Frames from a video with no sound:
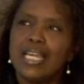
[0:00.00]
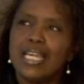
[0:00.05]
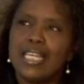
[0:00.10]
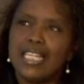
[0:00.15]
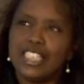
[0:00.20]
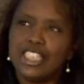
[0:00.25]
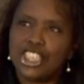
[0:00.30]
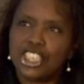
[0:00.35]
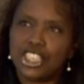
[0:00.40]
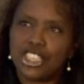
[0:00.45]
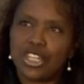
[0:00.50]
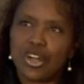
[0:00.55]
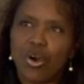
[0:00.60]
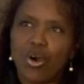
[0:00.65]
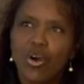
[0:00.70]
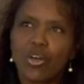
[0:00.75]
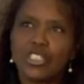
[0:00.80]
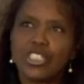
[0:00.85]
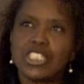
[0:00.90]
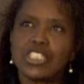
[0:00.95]
he should
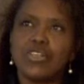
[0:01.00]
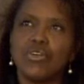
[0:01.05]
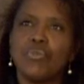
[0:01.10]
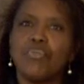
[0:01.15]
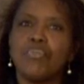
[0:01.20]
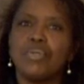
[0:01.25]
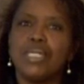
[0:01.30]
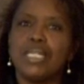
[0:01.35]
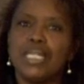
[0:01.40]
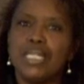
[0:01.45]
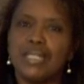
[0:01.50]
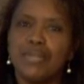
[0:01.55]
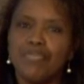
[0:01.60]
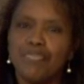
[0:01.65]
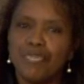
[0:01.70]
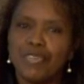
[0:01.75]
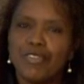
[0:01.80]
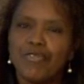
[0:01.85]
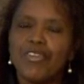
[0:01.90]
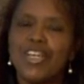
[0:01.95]
also be
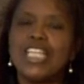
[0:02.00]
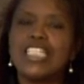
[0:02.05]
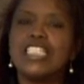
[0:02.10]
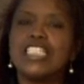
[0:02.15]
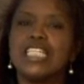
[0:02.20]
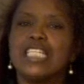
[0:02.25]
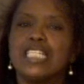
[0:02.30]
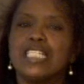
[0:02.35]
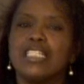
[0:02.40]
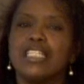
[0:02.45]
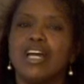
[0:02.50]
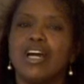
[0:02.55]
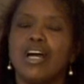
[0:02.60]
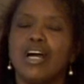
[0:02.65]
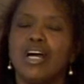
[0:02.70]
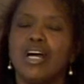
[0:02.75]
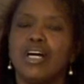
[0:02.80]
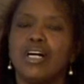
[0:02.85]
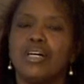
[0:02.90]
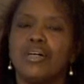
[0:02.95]
facing
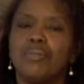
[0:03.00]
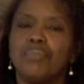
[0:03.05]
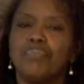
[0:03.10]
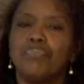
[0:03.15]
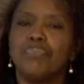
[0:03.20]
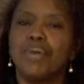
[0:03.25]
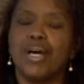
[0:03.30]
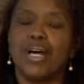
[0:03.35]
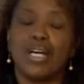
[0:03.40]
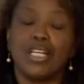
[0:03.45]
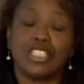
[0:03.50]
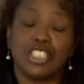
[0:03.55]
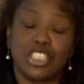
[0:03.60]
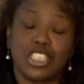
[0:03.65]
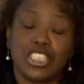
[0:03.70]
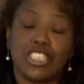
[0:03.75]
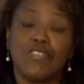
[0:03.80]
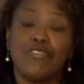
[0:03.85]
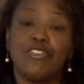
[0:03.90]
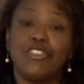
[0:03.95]
uh, uh,
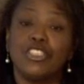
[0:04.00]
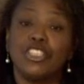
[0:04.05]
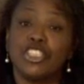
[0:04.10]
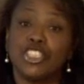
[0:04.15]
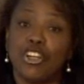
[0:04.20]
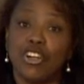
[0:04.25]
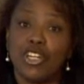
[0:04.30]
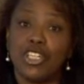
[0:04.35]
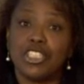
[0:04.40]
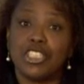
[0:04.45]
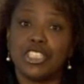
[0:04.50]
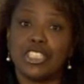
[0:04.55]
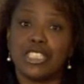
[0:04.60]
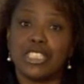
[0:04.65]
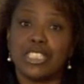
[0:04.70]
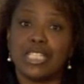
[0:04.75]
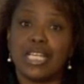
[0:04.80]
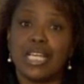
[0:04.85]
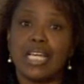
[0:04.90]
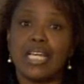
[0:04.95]
stiffer
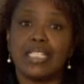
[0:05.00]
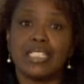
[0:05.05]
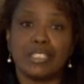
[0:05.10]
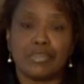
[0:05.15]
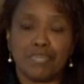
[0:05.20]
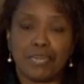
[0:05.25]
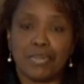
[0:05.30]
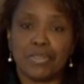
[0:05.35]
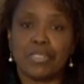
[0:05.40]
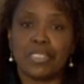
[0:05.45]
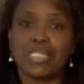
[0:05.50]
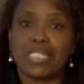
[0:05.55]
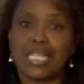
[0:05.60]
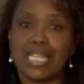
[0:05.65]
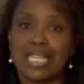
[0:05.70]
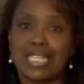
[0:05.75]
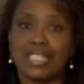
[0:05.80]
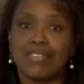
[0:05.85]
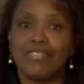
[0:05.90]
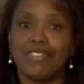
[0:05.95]
charges as opposed
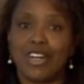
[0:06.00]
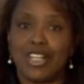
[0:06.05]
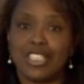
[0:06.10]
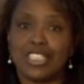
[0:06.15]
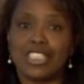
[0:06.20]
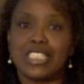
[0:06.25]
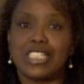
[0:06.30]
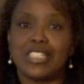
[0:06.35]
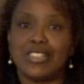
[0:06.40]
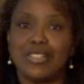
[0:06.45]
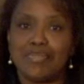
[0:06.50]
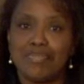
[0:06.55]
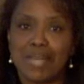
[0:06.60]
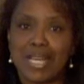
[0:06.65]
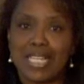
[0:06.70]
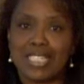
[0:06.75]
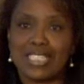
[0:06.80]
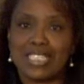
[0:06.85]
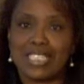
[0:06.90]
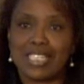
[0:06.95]
to involuntary
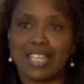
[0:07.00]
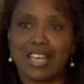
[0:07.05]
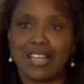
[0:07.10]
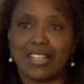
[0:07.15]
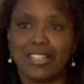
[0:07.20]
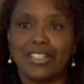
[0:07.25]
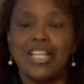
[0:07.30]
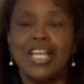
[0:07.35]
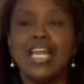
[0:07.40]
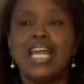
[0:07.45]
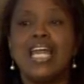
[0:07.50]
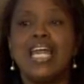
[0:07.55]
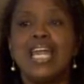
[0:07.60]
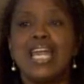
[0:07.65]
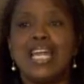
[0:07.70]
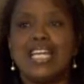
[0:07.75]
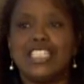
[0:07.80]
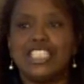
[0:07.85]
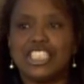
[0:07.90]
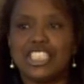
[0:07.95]
manslaughter.
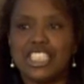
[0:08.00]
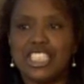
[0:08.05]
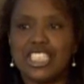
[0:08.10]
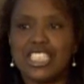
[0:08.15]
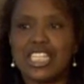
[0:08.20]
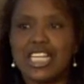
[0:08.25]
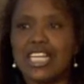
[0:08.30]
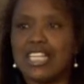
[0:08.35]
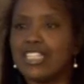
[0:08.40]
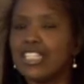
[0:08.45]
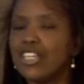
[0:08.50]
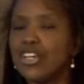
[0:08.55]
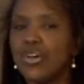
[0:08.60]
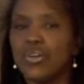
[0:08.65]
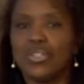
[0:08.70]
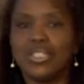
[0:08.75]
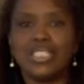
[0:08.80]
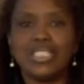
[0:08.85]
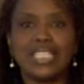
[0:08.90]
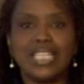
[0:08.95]
And she said the
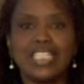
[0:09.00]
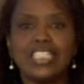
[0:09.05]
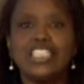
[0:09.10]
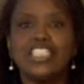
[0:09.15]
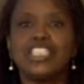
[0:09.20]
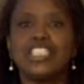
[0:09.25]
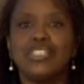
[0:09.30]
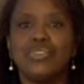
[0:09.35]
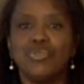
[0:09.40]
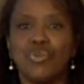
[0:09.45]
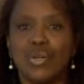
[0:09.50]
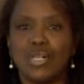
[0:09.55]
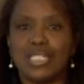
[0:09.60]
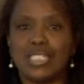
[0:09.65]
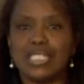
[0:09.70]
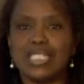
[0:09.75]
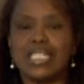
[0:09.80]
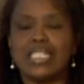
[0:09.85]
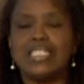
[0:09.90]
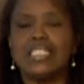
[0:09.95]
only thing she
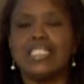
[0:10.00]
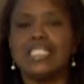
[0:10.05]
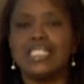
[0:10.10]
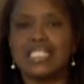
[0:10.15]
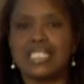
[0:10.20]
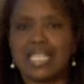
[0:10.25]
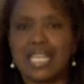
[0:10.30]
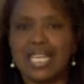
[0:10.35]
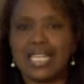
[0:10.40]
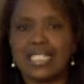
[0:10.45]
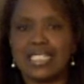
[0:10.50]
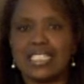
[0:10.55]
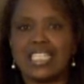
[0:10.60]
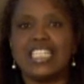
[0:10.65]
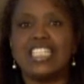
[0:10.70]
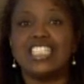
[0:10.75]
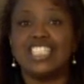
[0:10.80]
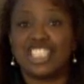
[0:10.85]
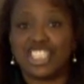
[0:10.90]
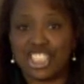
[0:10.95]
wants in this case
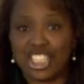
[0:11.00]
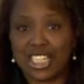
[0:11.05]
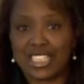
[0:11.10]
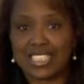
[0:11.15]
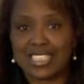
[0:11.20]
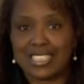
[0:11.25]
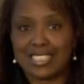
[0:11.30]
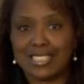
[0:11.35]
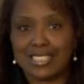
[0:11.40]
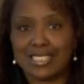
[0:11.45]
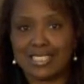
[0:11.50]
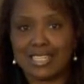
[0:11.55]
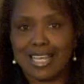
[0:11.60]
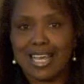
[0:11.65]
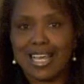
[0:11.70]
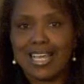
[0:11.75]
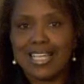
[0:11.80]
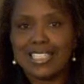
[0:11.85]
is justice.